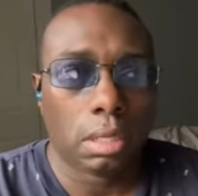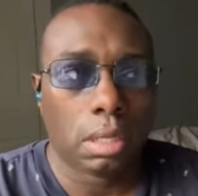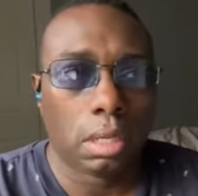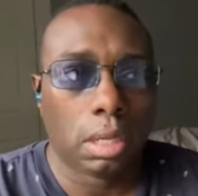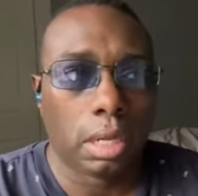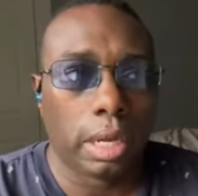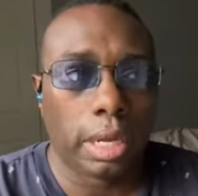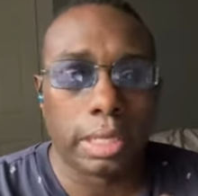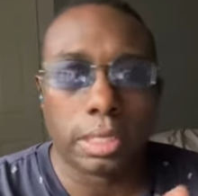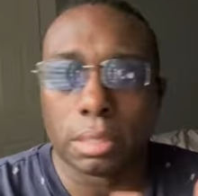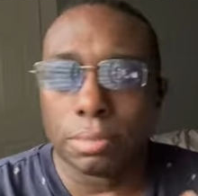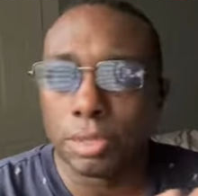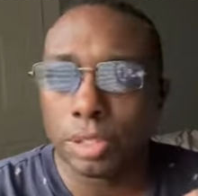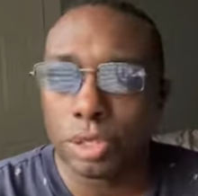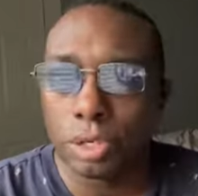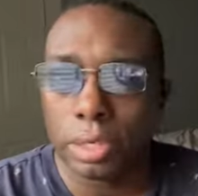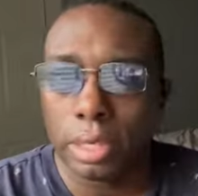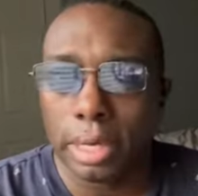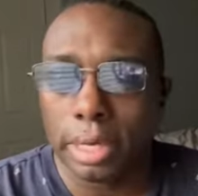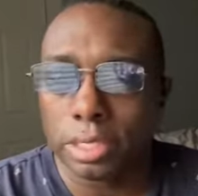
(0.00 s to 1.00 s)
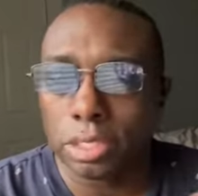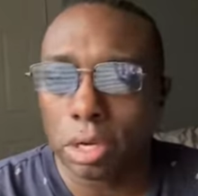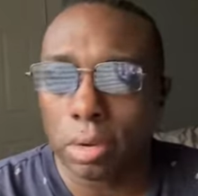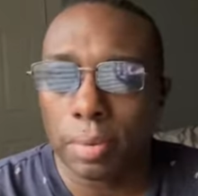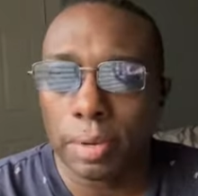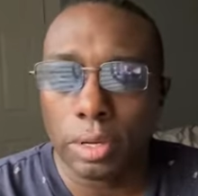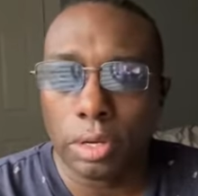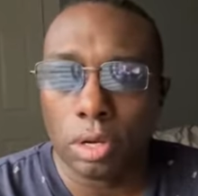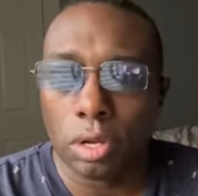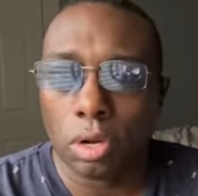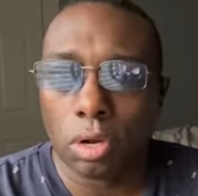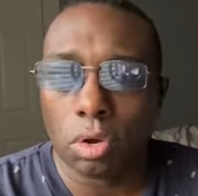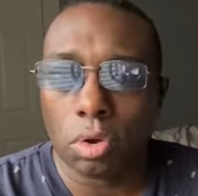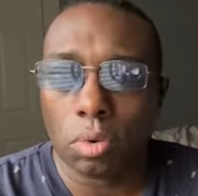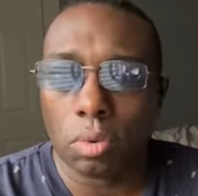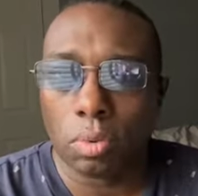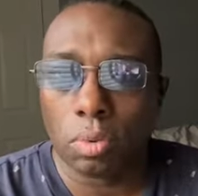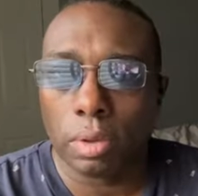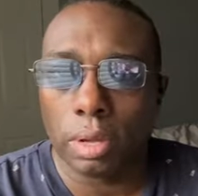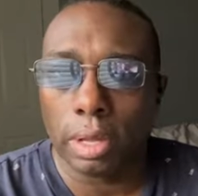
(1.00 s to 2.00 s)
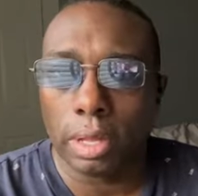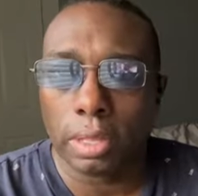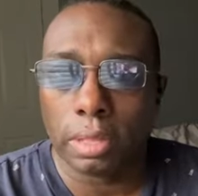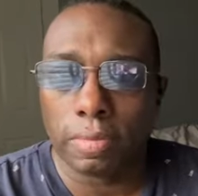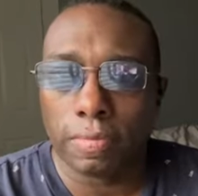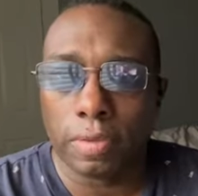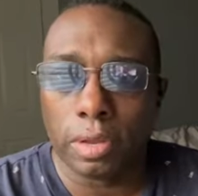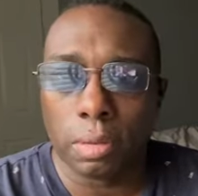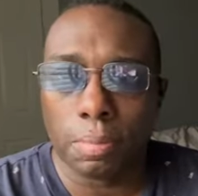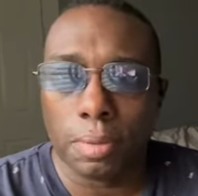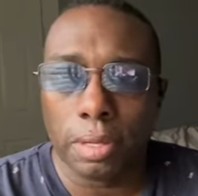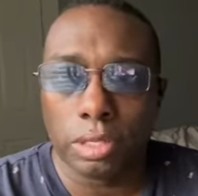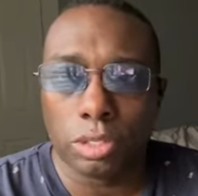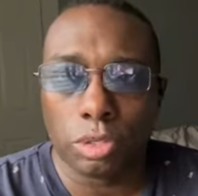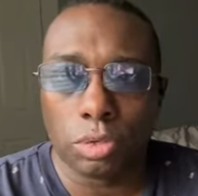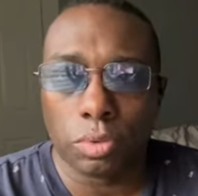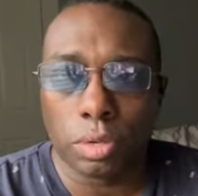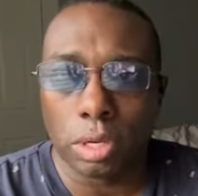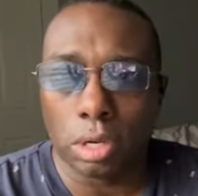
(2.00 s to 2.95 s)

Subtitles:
as I'm sure you guys already know, in the Philippines,